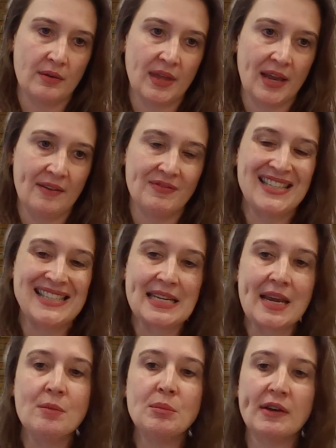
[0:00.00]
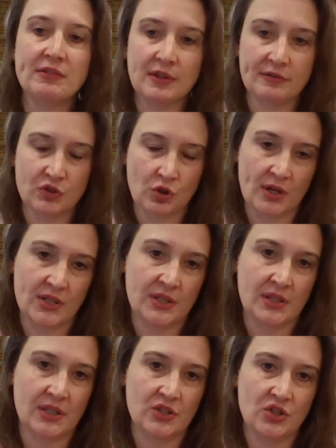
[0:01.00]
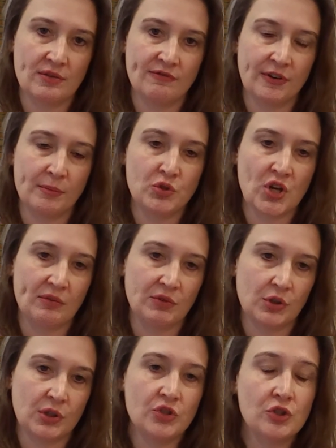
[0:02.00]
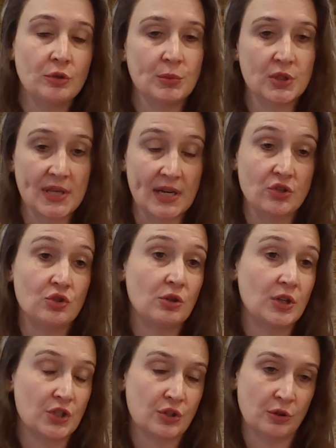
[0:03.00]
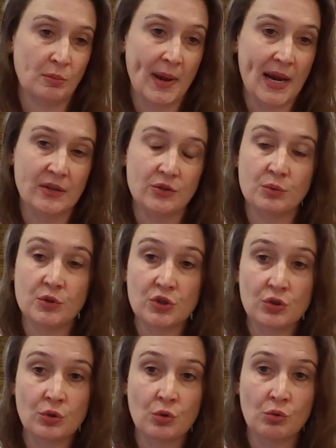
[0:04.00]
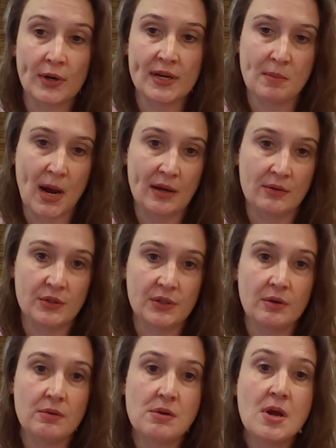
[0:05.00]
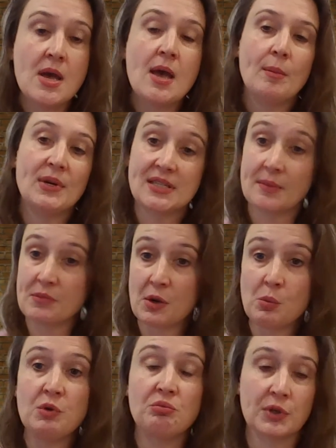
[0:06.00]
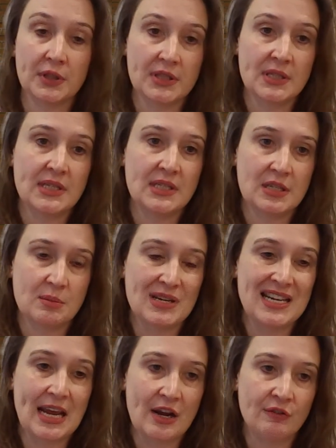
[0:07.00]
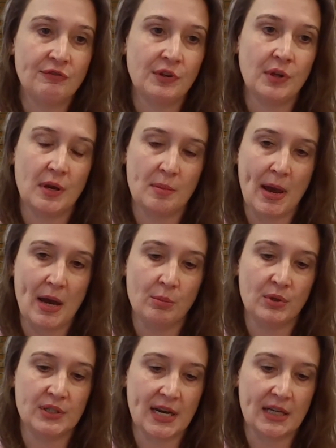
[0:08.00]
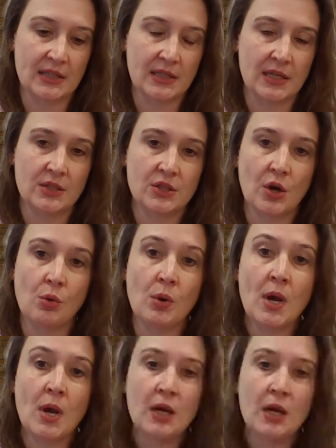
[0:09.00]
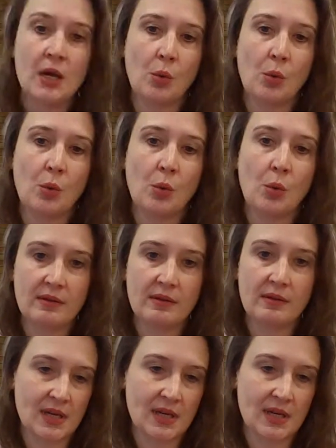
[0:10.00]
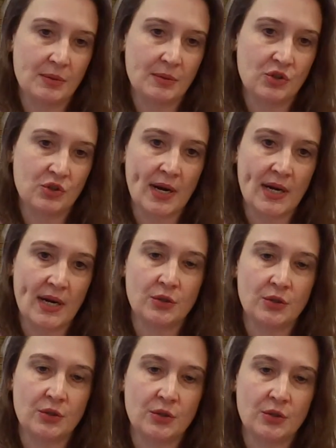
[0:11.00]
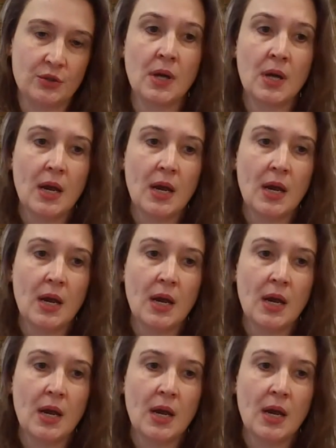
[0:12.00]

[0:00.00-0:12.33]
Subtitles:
they have the same level of trust from general consumers as traditional banks, which is a great milestone, but something we really need to be careful about protecting. So, one of the things at OptionTrax, we are